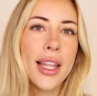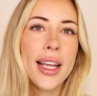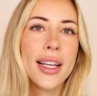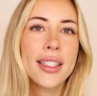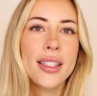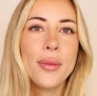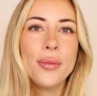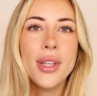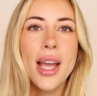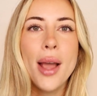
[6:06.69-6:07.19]

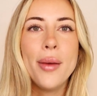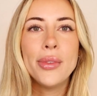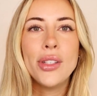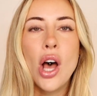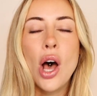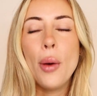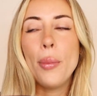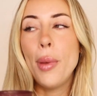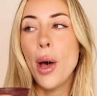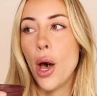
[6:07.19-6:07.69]
like sometimes
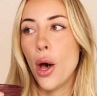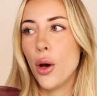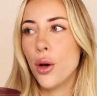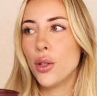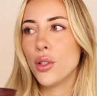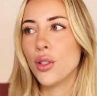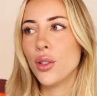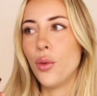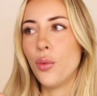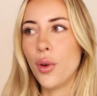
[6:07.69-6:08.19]
I'll
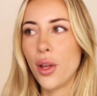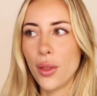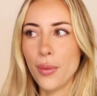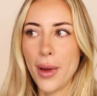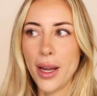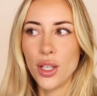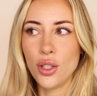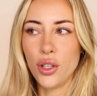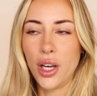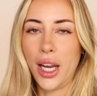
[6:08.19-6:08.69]
pose with
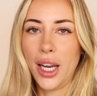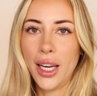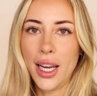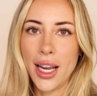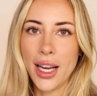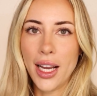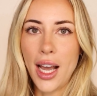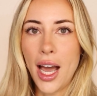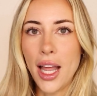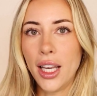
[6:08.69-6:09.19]
my drink
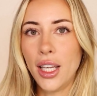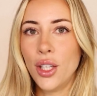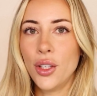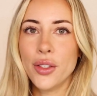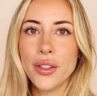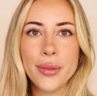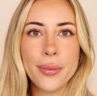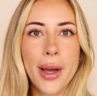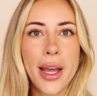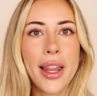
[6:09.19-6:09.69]
and kind of
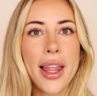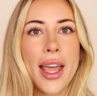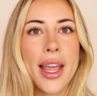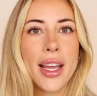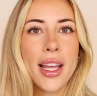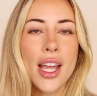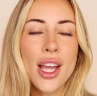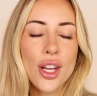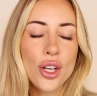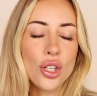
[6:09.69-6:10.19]
use my
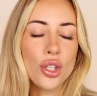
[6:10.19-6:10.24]
like